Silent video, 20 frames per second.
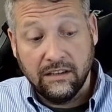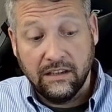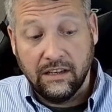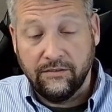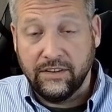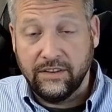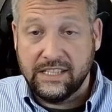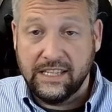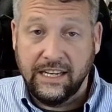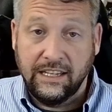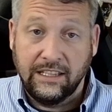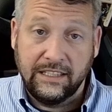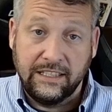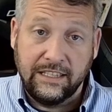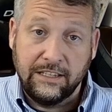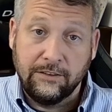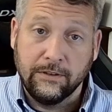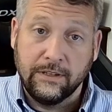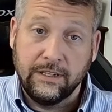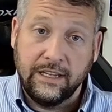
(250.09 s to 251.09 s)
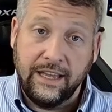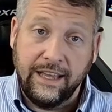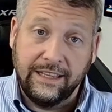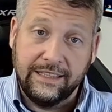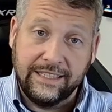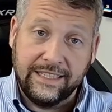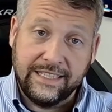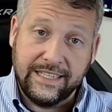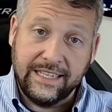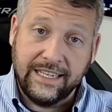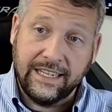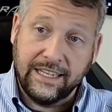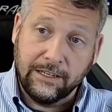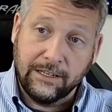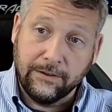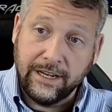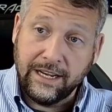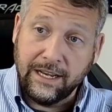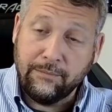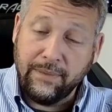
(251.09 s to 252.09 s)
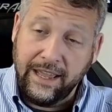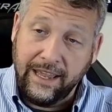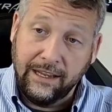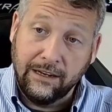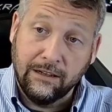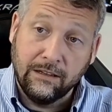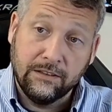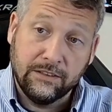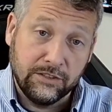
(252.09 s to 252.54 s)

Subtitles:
If it's an LED integrated panel,